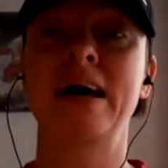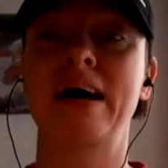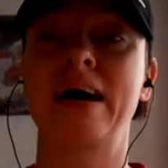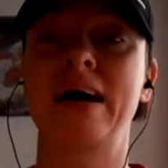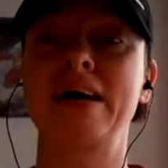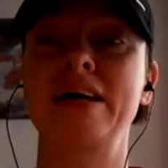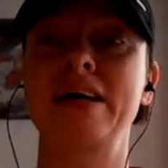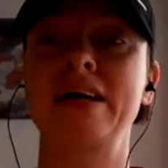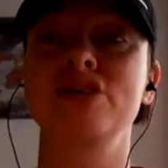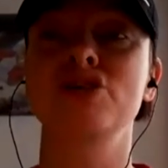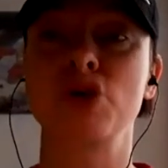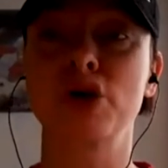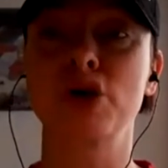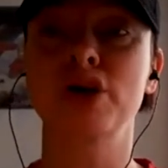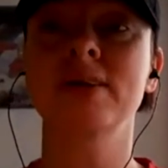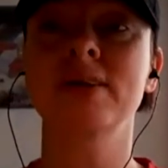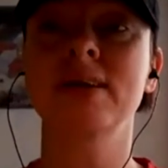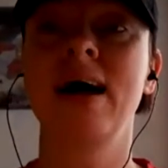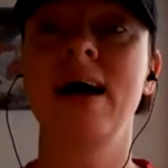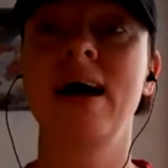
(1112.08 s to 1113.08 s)
in
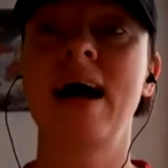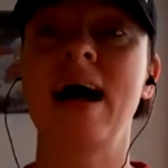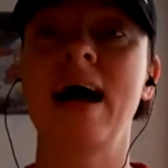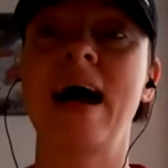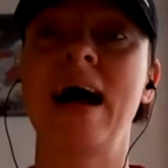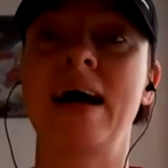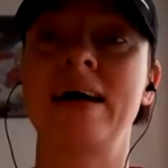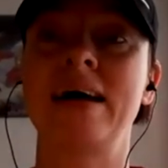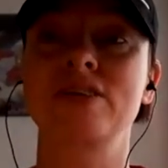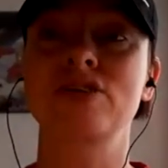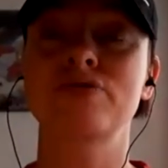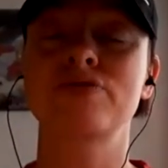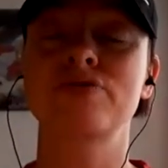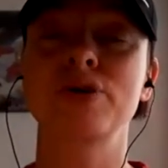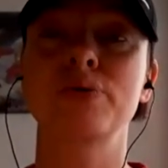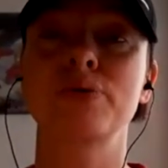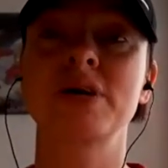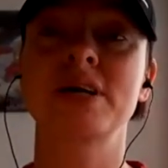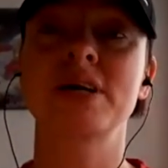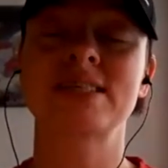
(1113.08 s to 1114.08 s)
June, and a
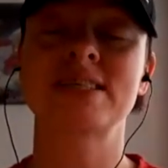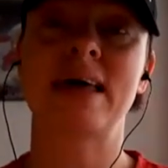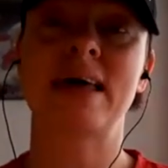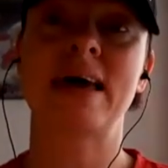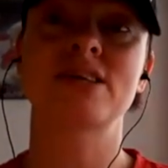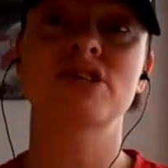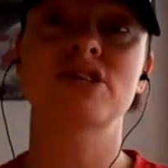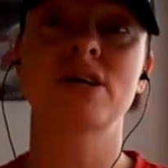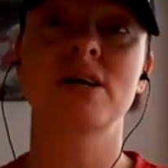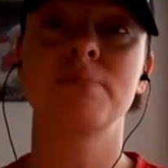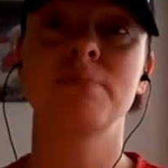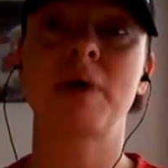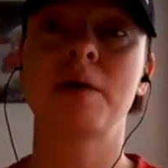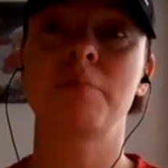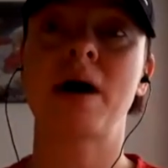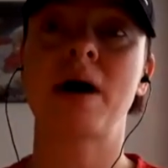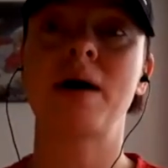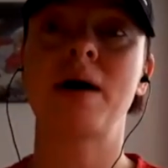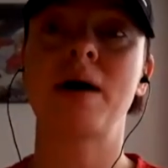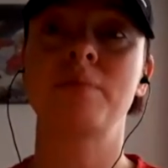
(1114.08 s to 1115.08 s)
few weeks later, my
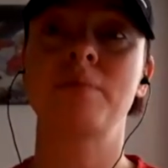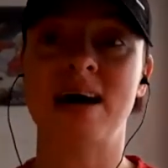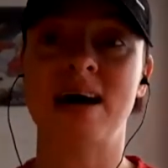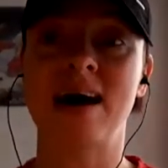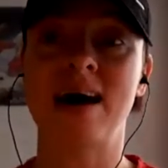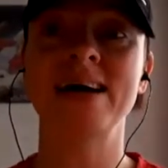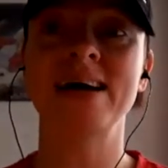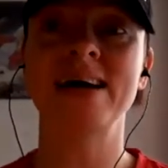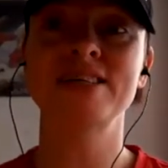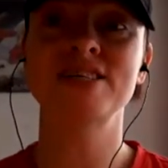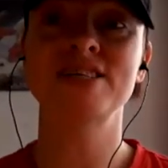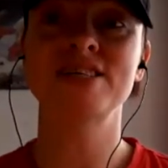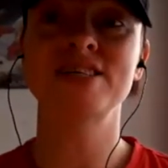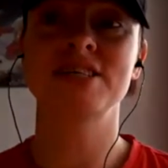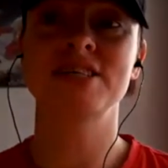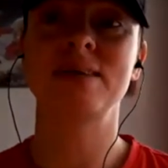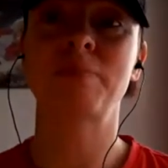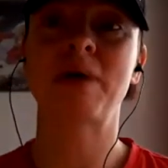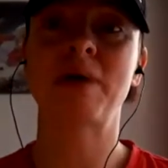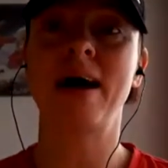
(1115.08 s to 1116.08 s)
mom died
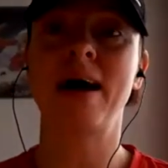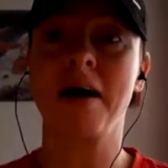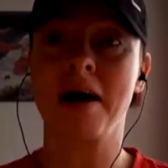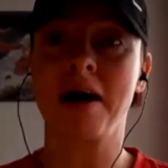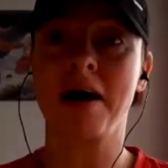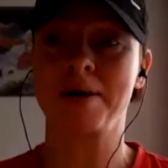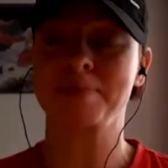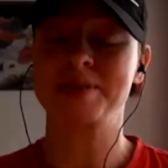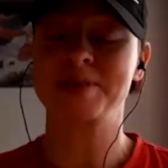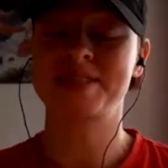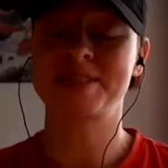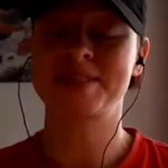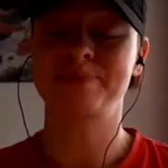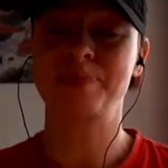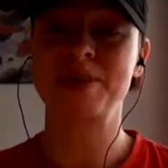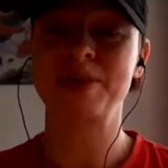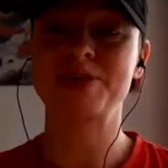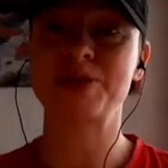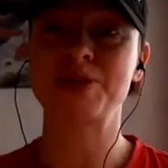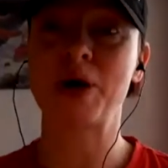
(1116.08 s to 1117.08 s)
in my arms.
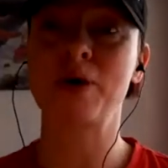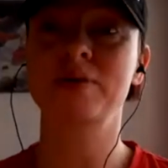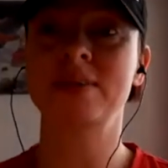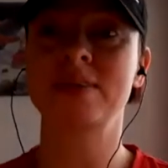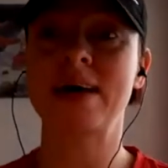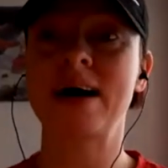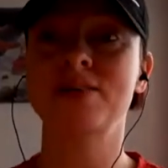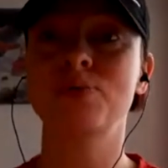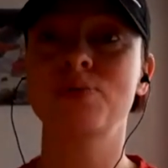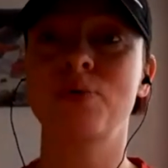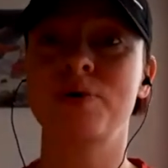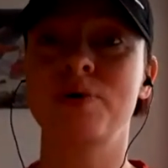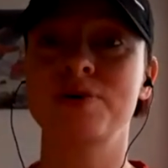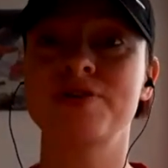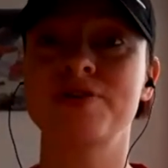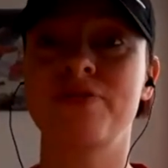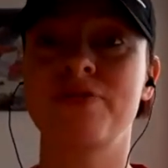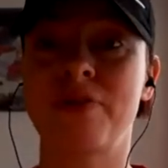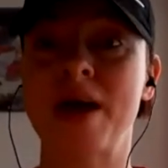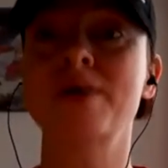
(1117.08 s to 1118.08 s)
So that was
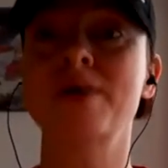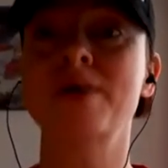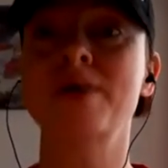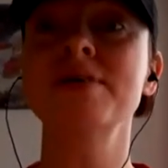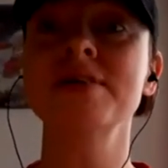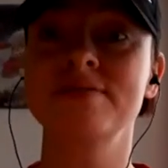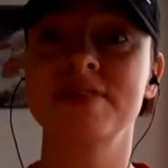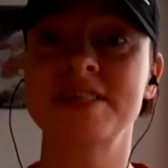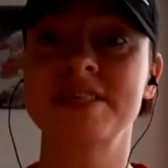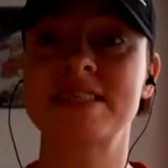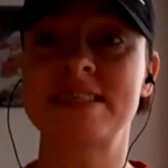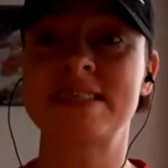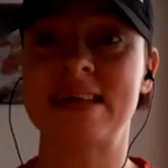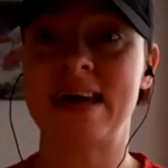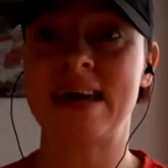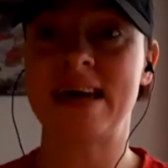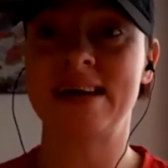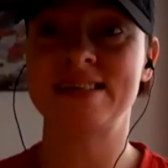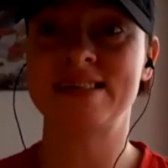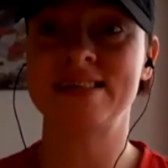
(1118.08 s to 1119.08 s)
very devastating